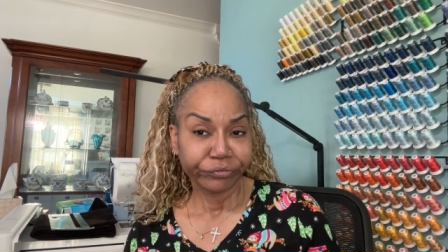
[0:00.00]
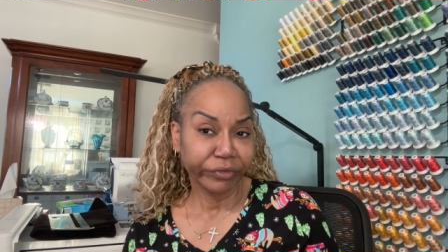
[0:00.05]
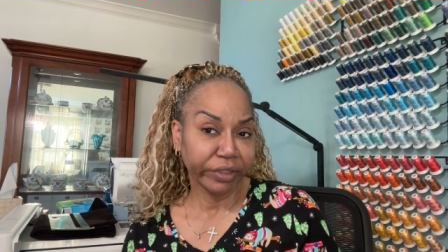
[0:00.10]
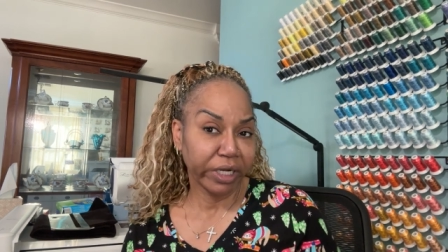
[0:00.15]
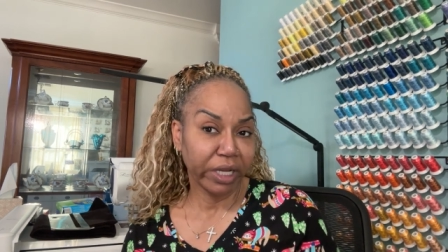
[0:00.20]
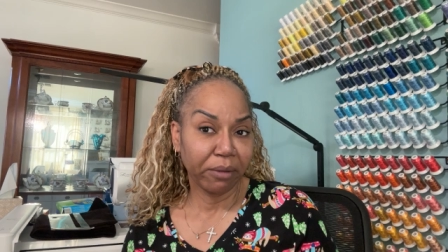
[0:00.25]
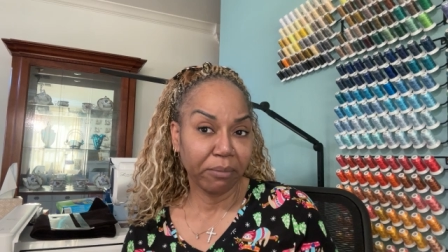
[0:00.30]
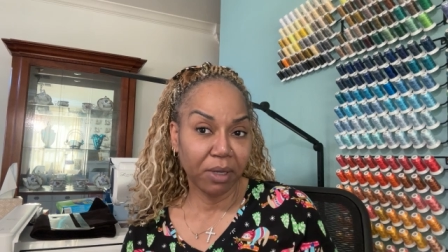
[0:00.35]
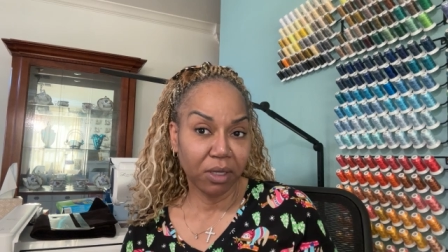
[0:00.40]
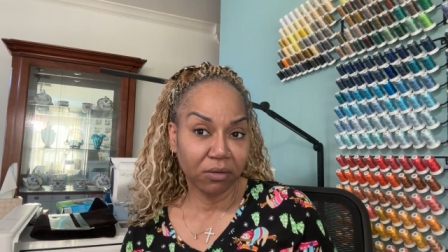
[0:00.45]

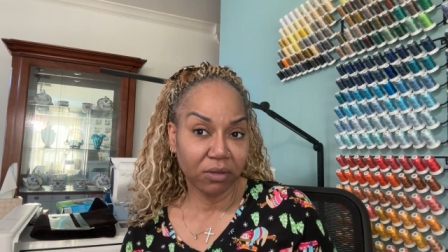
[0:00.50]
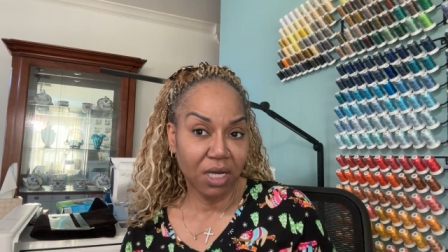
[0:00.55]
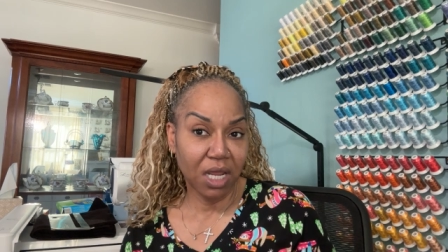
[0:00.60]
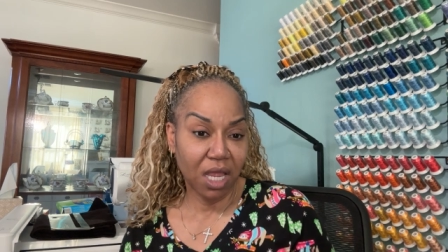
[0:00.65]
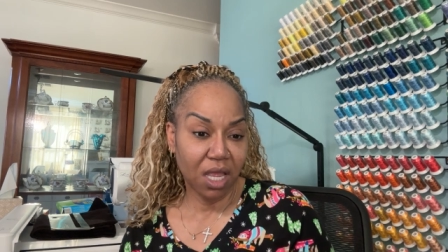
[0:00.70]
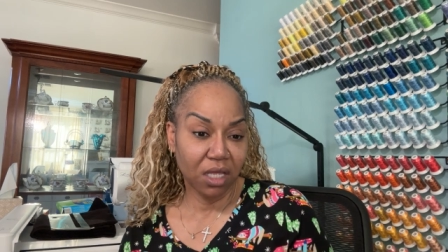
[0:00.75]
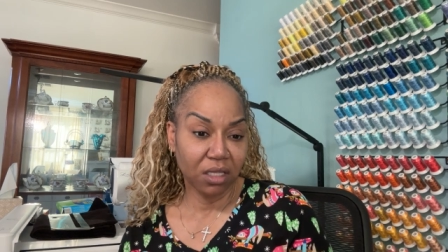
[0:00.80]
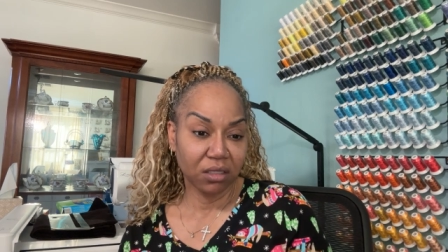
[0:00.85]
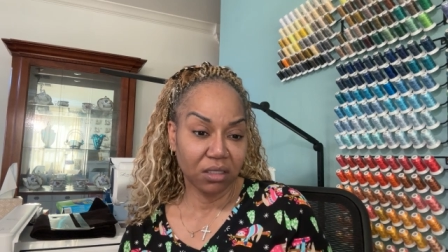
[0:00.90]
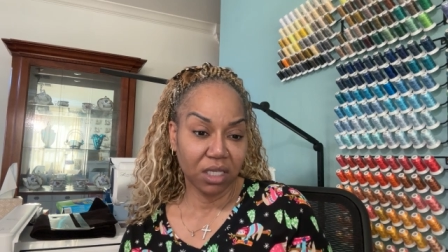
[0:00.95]
Come on
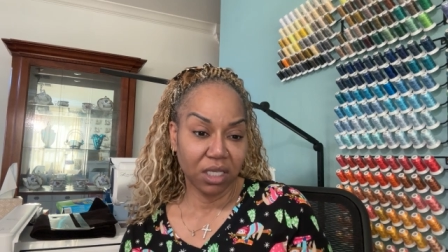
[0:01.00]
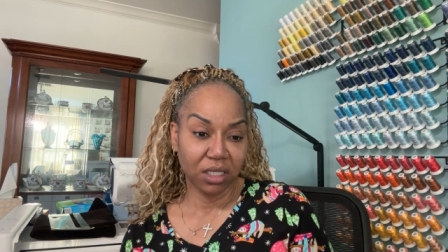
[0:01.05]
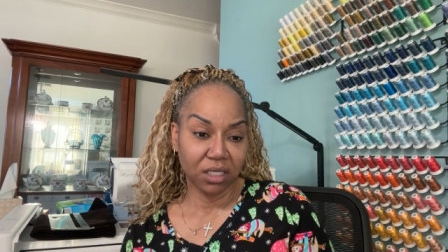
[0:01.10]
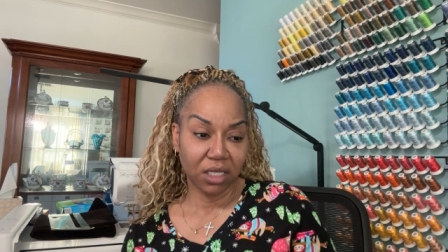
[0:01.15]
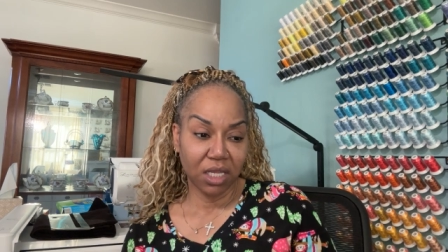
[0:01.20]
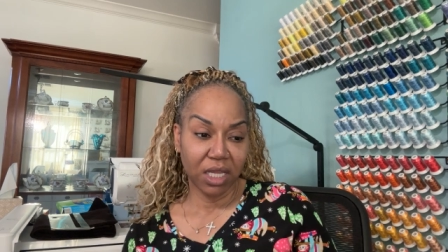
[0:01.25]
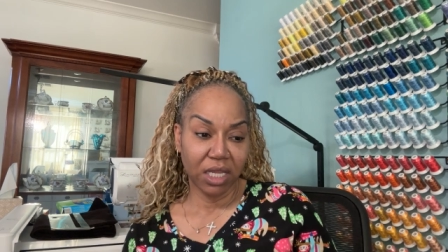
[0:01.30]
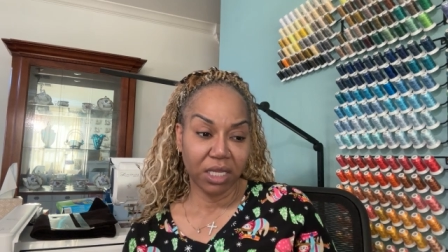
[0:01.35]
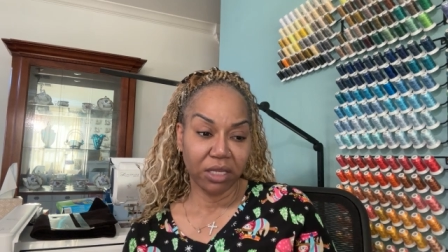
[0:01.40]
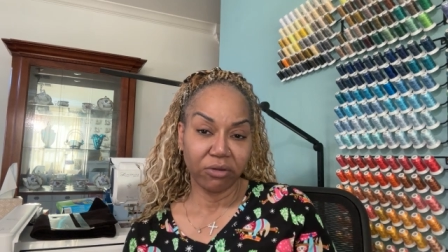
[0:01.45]
now,
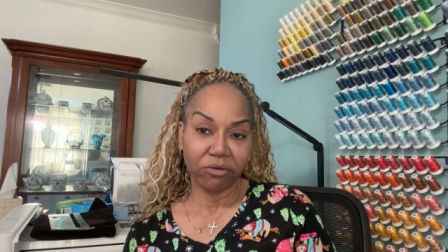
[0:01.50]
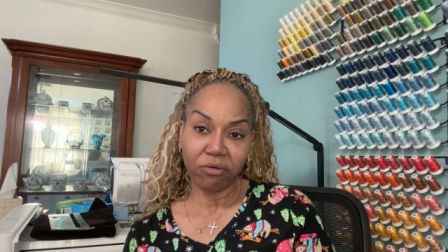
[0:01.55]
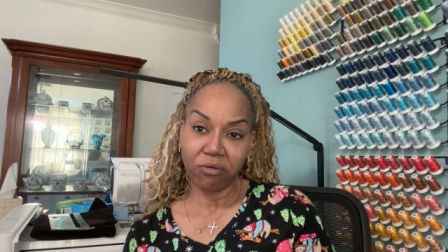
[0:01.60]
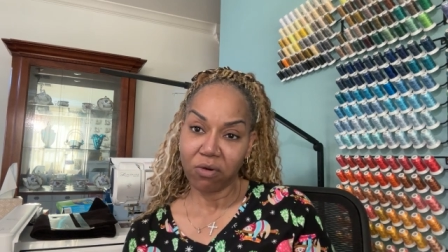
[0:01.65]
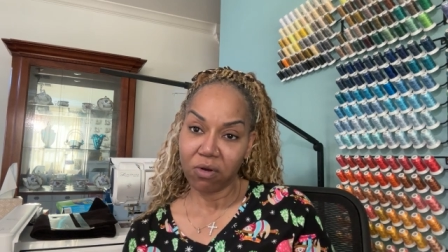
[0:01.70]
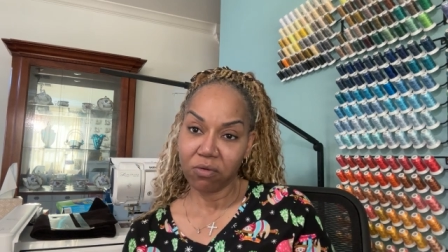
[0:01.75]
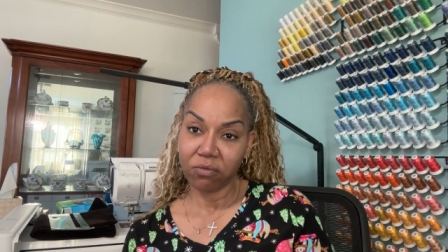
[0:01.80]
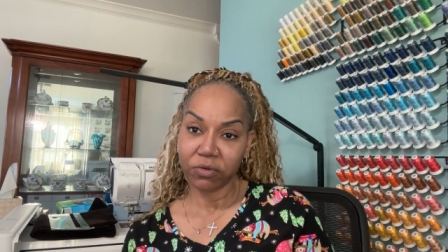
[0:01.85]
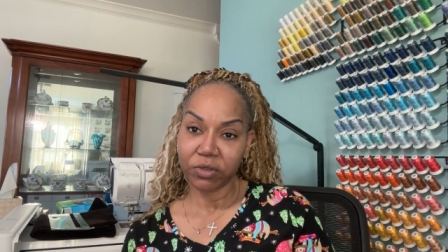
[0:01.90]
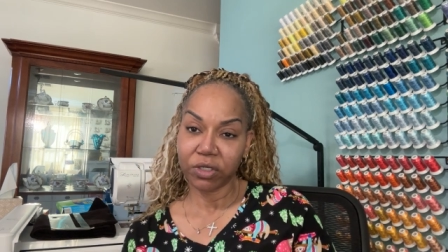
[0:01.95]
they
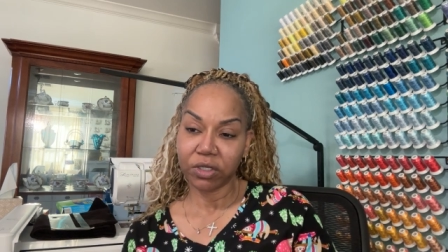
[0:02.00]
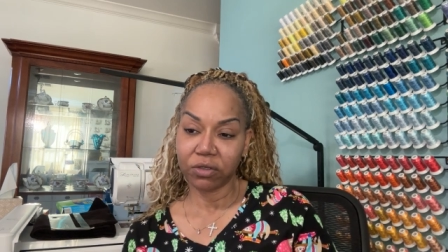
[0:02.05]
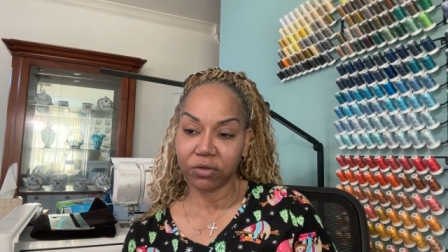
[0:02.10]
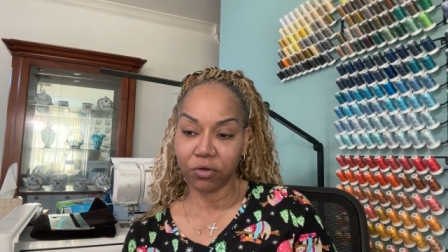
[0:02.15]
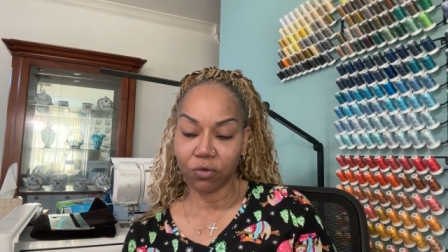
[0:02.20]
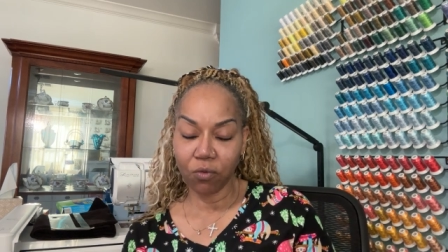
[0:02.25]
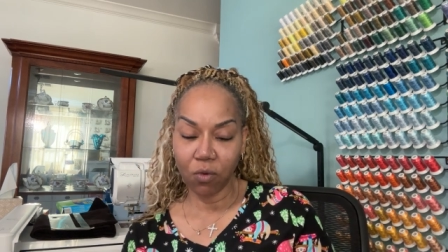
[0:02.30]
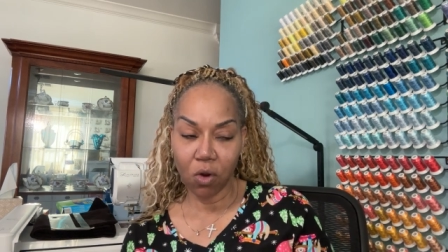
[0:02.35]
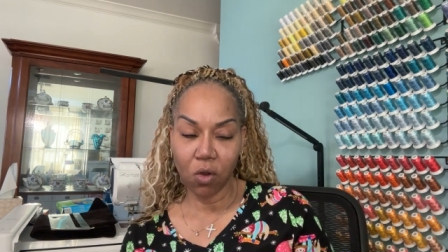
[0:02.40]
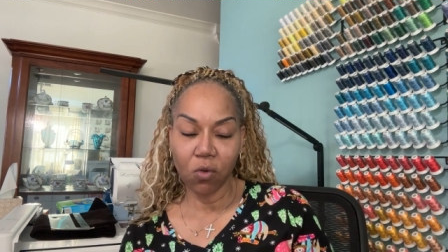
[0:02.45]

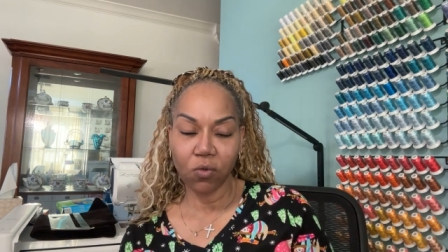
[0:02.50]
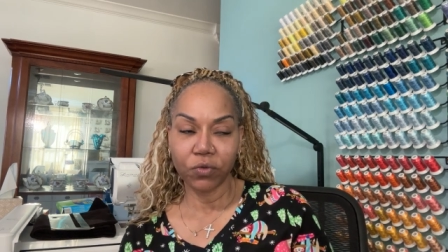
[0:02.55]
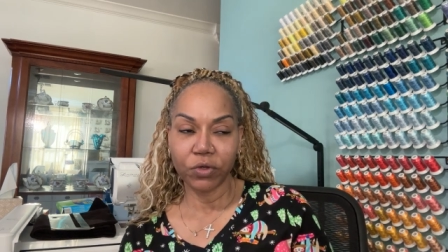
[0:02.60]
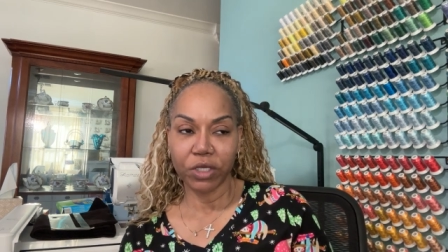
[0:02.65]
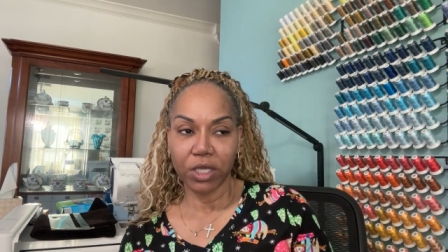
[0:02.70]
grown